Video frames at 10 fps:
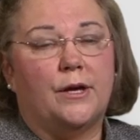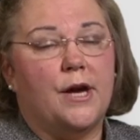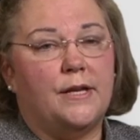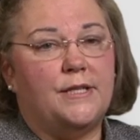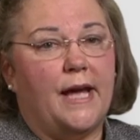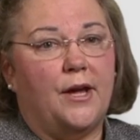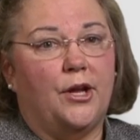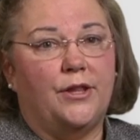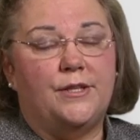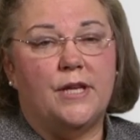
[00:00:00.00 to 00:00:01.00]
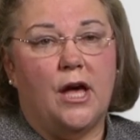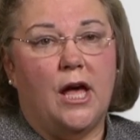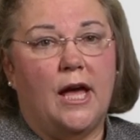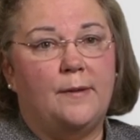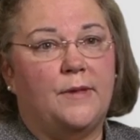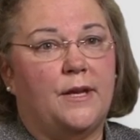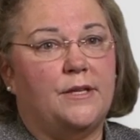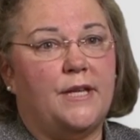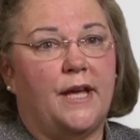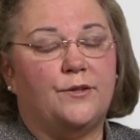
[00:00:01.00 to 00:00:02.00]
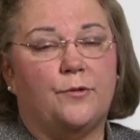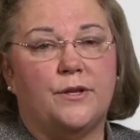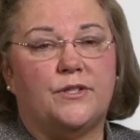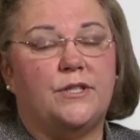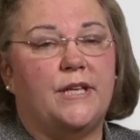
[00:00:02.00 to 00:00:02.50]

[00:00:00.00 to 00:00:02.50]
cut down on the time that it takes for us